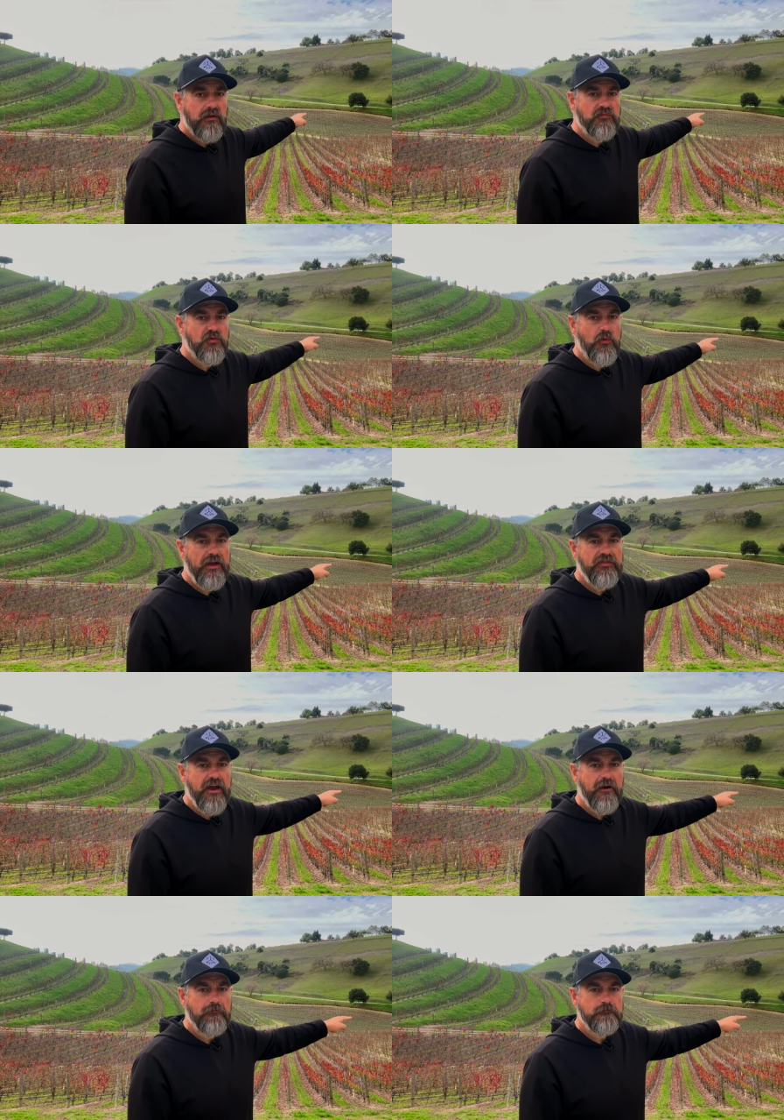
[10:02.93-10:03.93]
comes from right
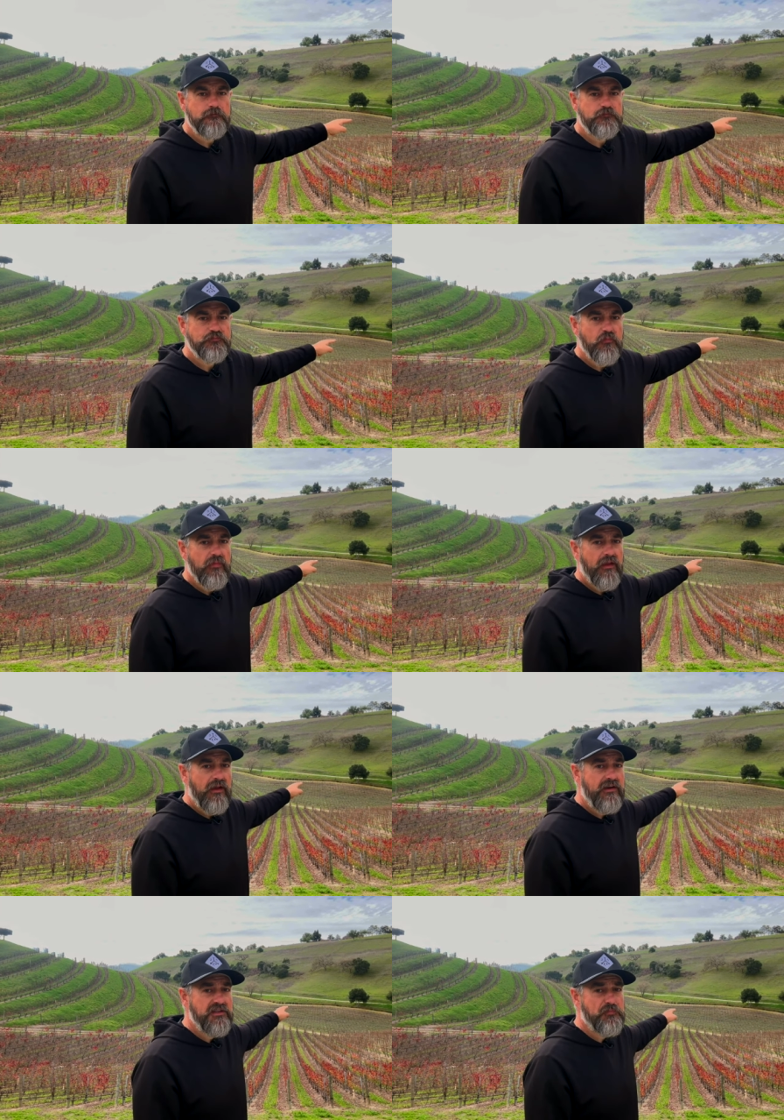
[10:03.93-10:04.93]
there
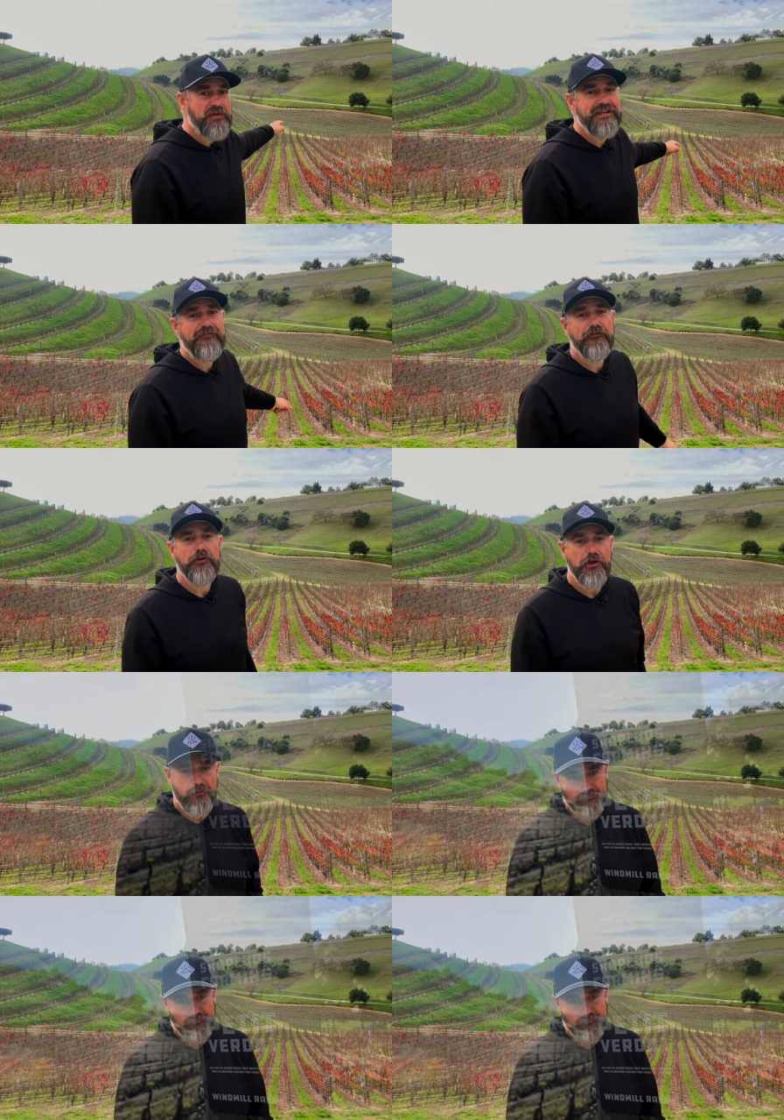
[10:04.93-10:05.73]
and it is Petit Verdot,